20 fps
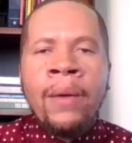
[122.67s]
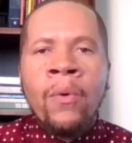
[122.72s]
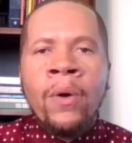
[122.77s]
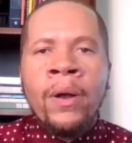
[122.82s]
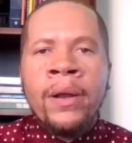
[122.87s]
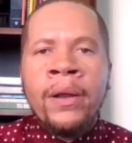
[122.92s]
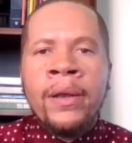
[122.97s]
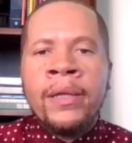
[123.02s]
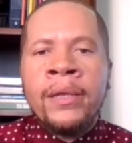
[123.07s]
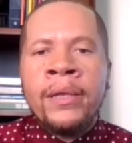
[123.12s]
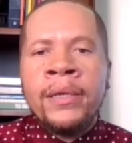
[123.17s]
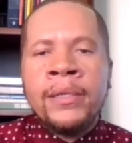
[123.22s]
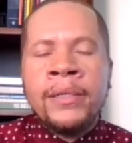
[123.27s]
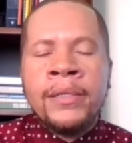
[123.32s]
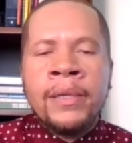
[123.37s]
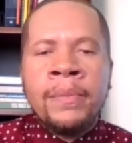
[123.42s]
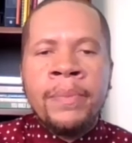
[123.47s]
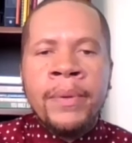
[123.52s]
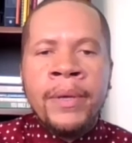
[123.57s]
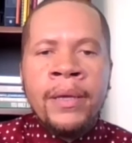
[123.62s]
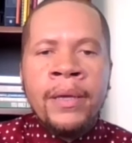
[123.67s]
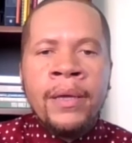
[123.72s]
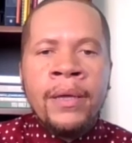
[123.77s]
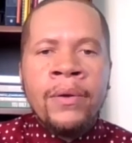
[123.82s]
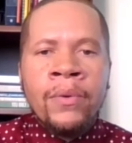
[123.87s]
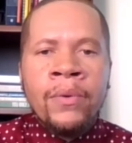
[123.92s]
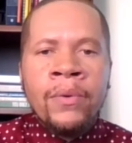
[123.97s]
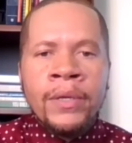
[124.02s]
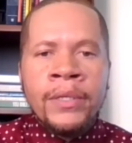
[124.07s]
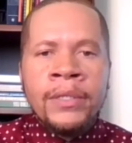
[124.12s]
I wanted it to be
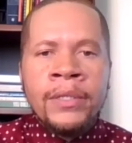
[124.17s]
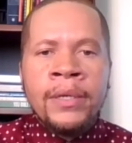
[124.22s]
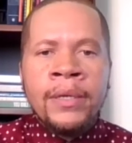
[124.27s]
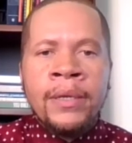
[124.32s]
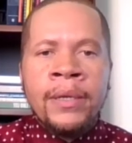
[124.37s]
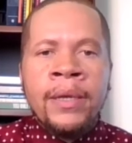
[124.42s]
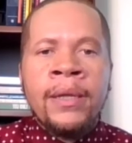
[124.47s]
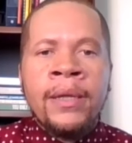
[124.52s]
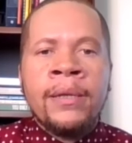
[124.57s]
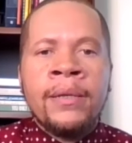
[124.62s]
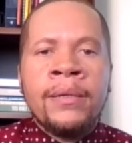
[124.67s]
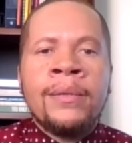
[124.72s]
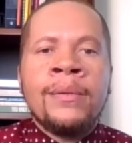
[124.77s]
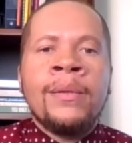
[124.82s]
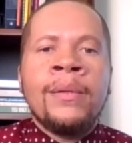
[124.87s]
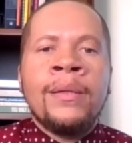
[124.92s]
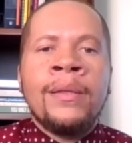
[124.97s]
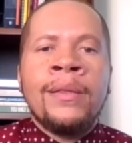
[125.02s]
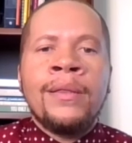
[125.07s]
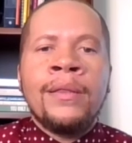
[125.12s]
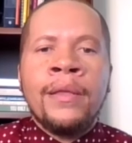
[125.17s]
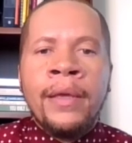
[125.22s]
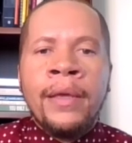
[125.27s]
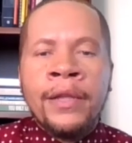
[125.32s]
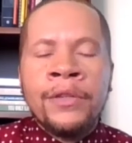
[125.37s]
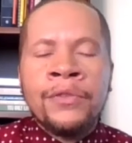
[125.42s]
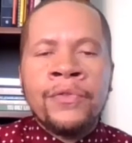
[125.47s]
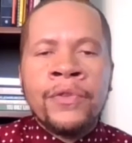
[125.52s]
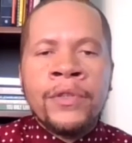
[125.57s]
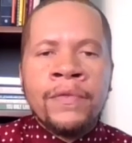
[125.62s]
in order to get the
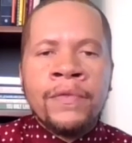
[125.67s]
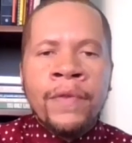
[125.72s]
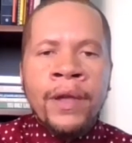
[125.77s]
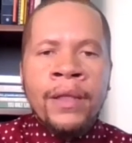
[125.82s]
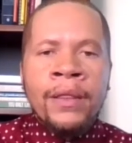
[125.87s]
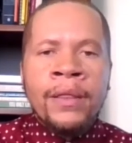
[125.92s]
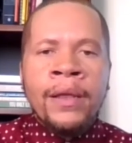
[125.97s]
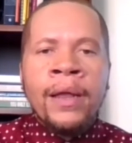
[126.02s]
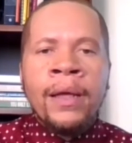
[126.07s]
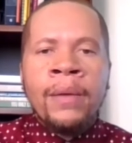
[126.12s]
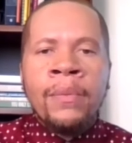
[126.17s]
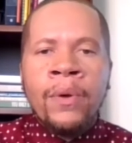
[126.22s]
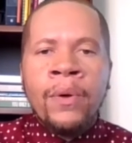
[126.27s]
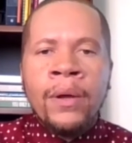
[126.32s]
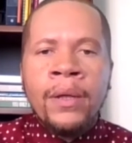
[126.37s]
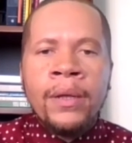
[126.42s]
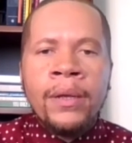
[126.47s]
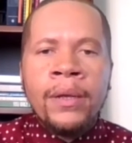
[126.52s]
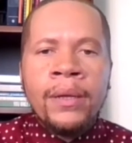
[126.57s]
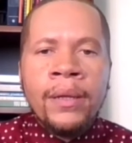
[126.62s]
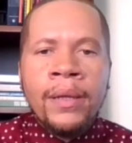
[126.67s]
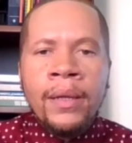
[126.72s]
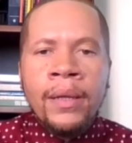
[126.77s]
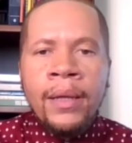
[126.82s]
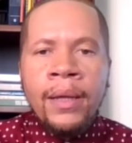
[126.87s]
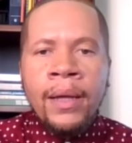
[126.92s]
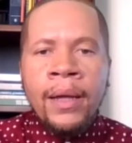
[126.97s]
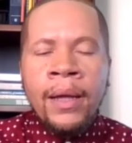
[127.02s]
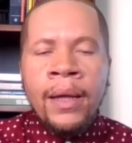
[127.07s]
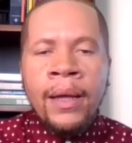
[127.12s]
interest rates that I wanted.
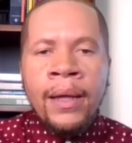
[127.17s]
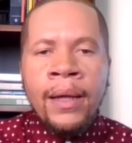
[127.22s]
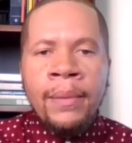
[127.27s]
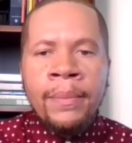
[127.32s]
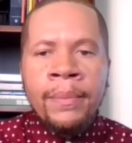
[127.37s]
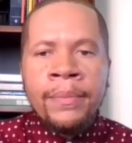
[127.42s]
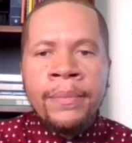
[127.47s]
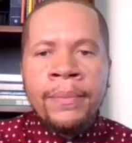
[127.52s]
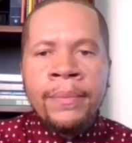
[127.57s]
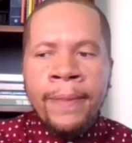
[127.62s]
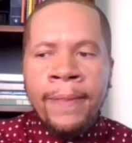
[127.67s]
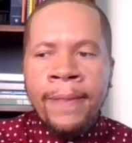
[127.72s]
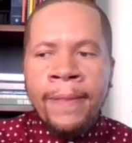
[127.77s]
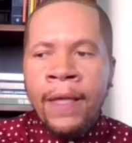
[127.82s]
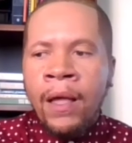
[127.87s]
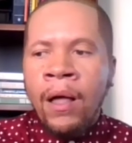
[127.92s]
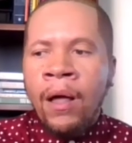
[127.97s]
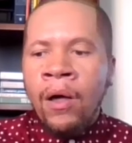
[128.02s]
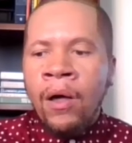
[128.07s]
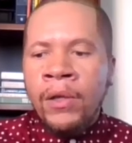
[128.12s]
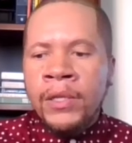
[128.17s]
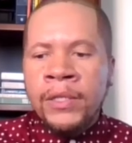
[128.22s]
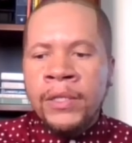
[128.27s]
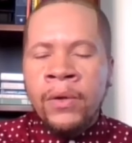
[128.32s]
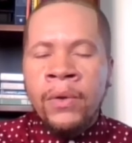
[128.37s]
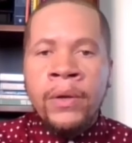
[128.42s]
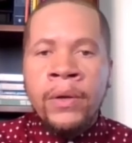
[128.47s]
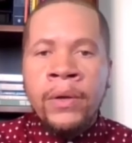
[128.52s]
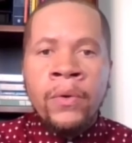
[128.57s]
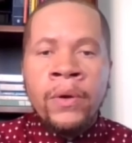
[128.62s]
Um,
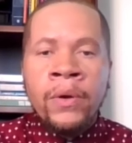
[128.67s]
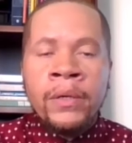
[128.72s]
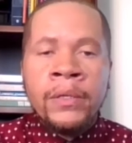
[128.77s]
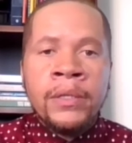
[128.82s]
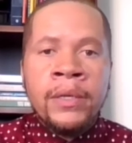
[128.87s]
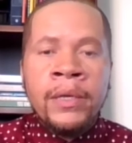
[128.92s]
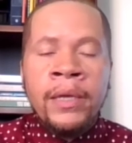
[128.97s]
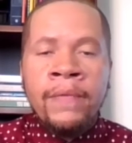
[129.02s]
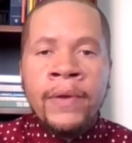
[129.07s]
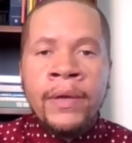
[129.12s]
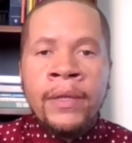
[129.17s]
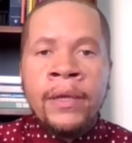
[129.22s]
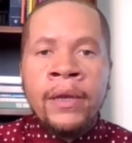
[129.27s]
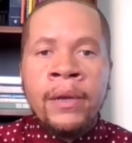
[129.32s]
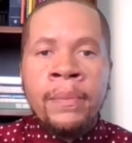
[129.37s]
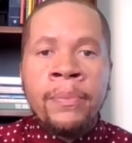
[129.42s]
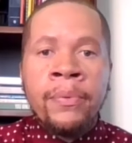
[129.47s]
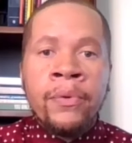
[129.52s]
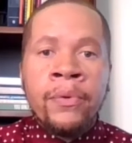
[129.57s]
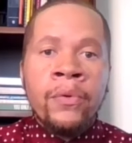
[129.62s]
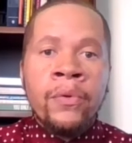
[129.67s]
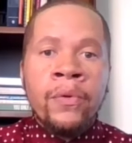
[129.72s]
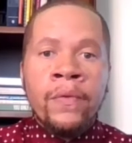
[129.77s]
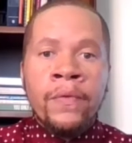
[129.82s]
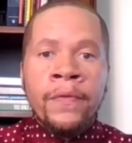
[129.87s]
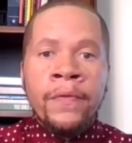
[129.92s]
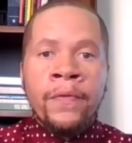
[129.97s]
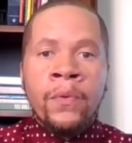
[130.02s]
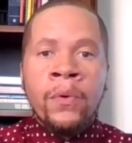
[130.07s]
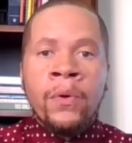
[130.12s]
Also, in order to even get
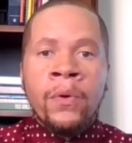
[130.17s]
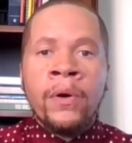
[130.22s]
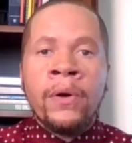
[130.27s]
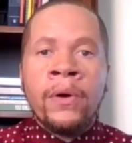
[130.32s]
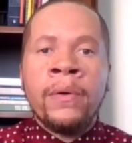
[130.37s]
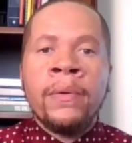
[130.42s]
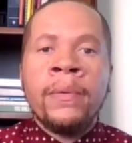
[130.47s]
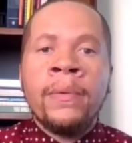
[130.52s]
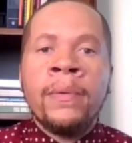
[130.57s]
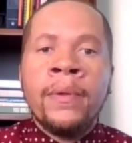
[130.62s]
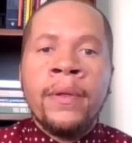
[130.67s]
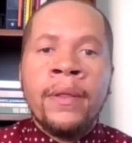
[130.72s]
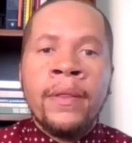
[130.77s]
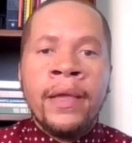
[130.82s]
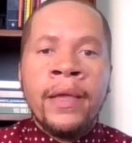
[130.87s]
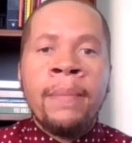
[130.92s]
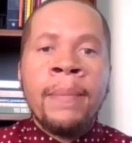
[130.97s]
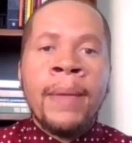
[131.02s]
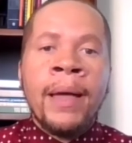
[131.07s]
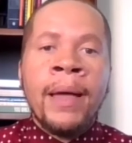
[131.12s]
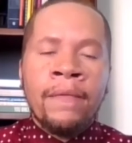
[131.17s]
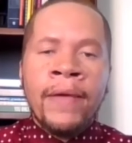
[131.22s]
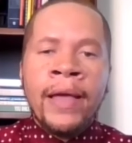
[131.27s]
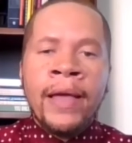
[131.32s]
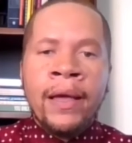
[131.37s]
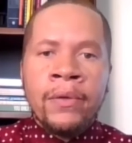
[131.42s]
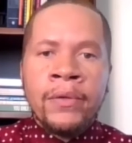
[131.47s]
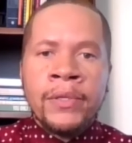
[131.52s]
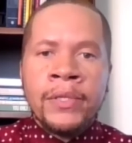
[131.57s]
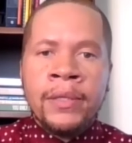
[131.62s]
approved for the amount of
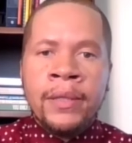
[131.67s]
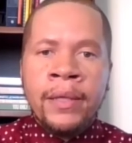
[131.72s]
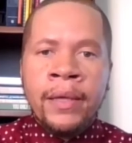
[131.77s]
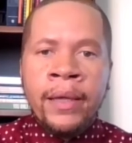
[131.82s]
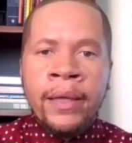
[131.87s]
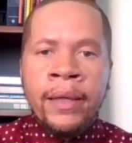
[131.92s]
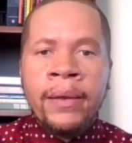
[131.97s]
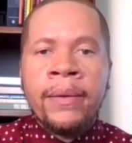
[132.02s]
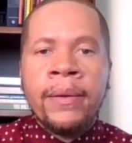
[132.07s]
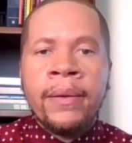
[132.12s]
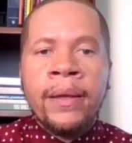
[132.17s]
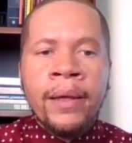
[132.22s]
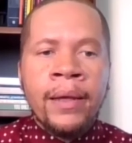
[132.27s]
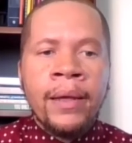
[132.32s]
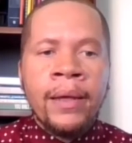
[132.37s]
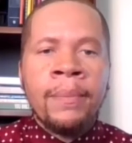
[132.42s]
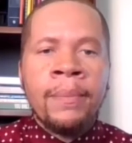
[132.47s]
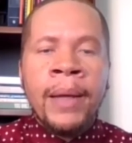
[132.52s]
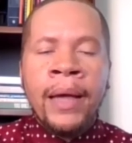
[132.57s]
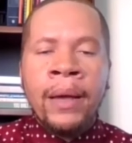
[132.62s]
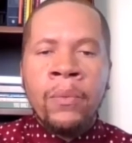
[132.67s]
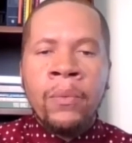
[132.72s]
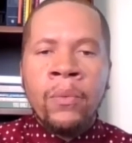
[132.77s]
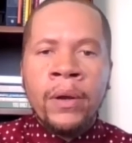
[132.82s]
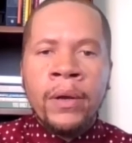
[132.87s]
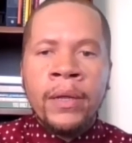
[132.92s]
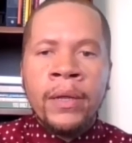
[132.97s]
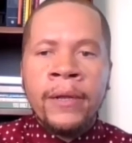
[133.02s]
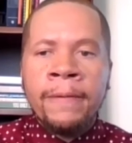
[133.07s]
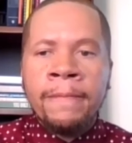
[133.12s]
house that I
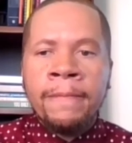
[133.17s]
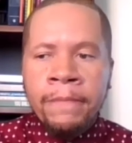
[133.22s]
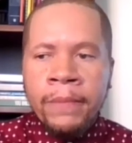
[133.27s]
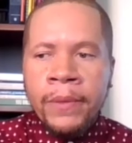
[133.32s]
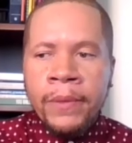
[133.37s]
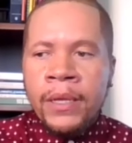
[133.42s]
wanted.